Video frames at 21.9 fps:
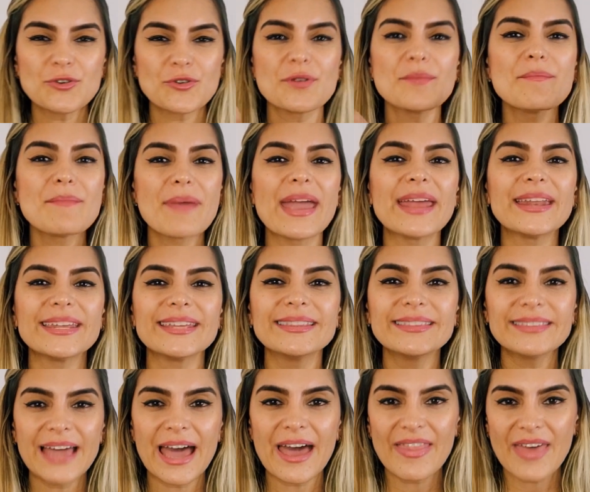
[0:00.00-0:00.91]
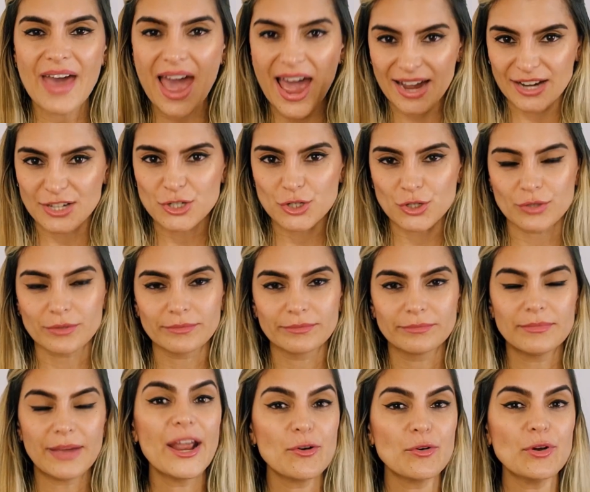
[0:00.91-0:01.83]
You remain in that action.
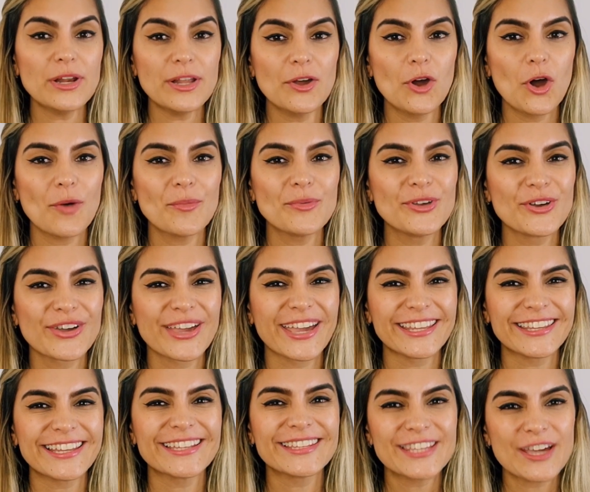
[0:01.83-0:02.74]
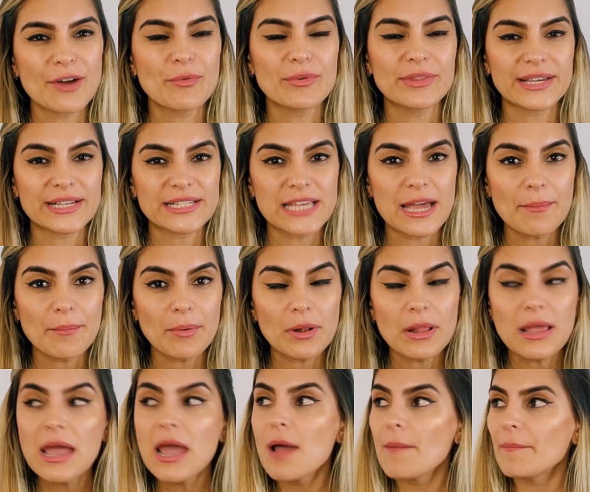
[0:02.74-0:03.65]
I really hope you get the idea with
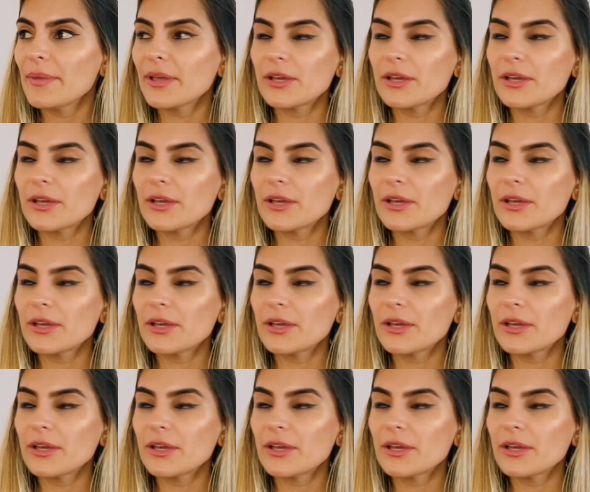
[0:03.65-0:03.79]
example